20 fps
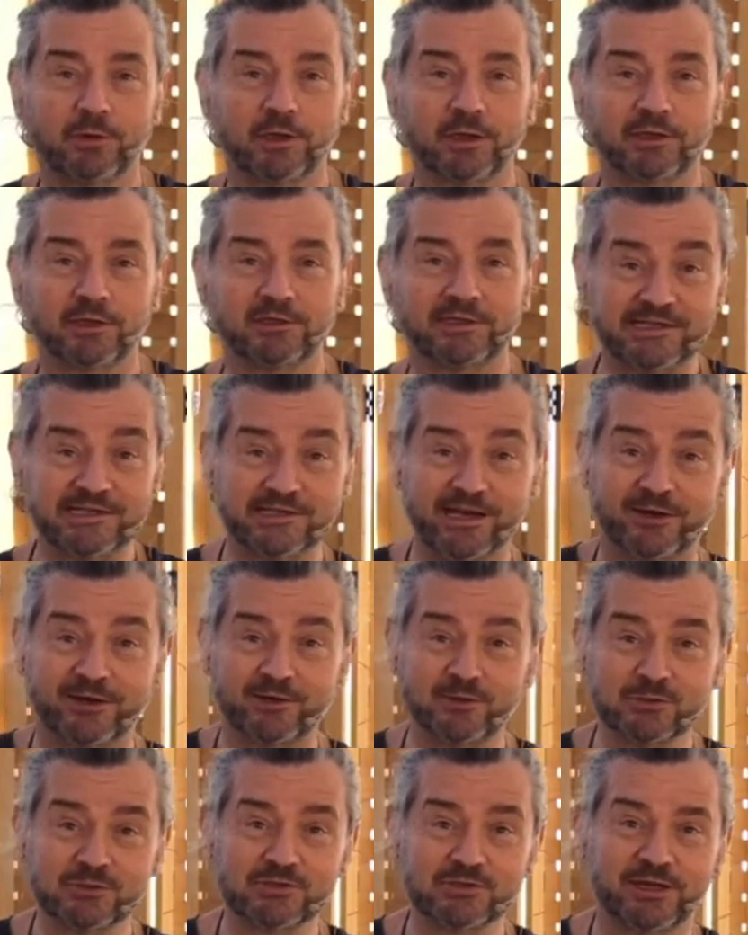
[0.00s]
uh,
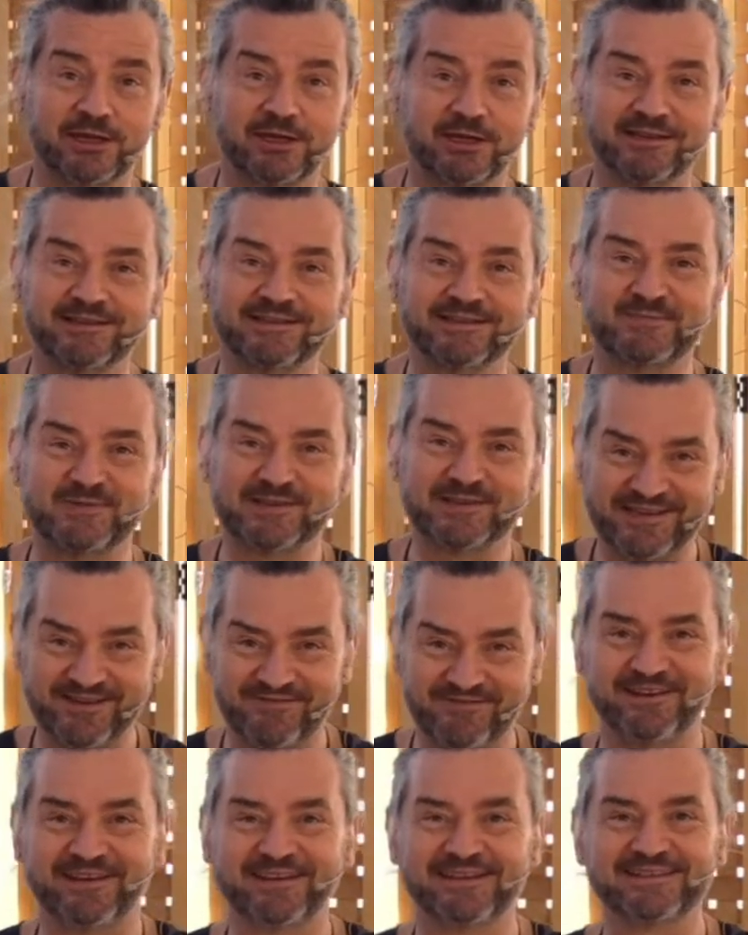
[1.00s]
details and
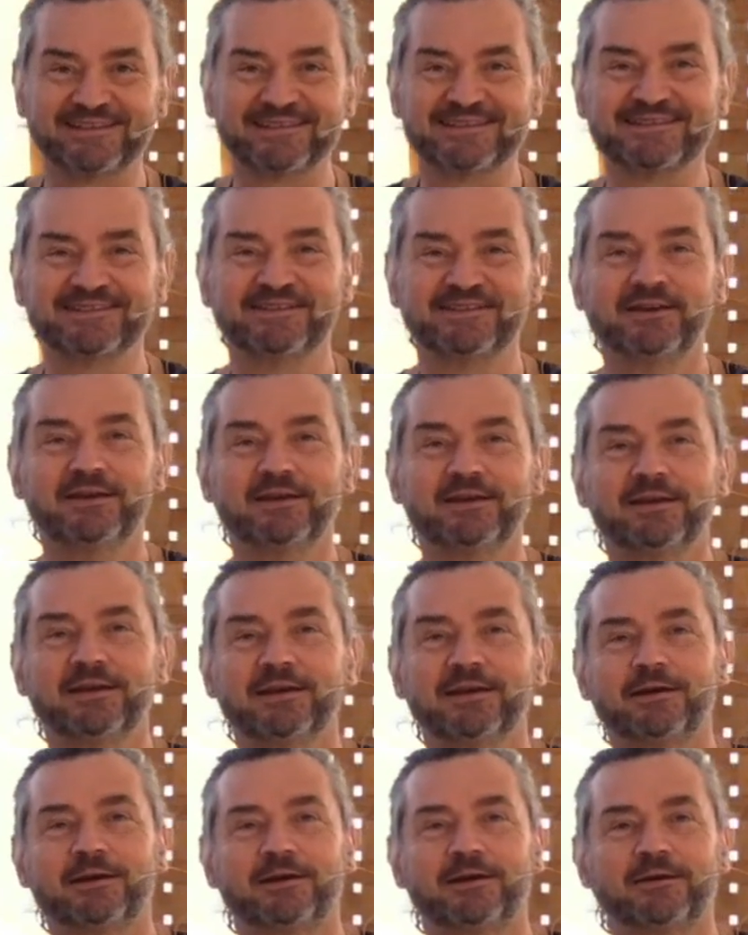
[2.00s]
specifics,
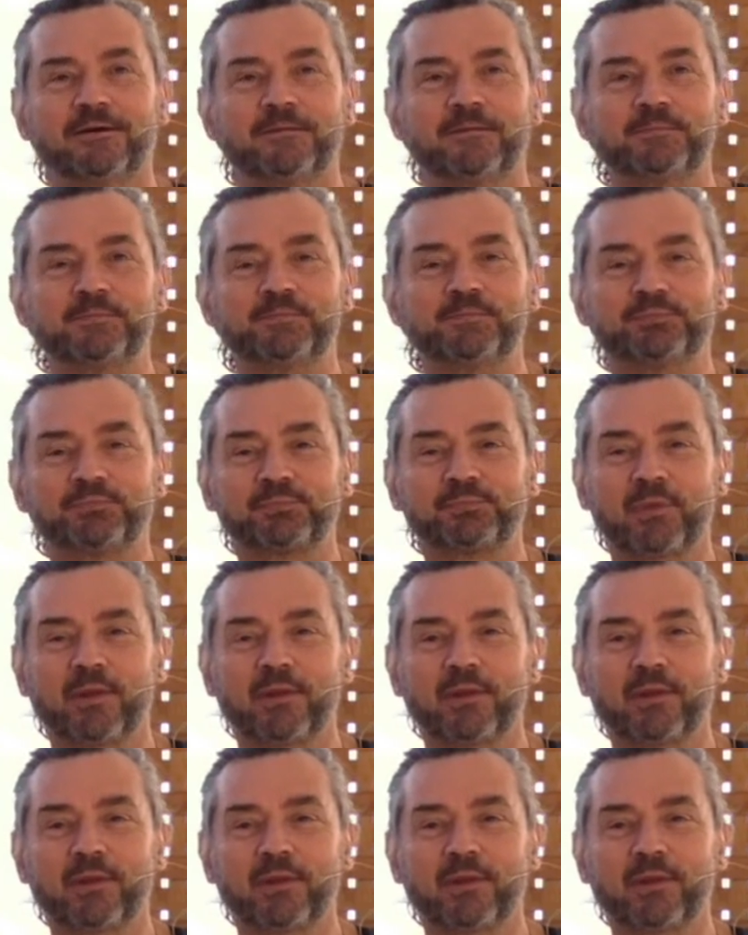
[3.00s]
um,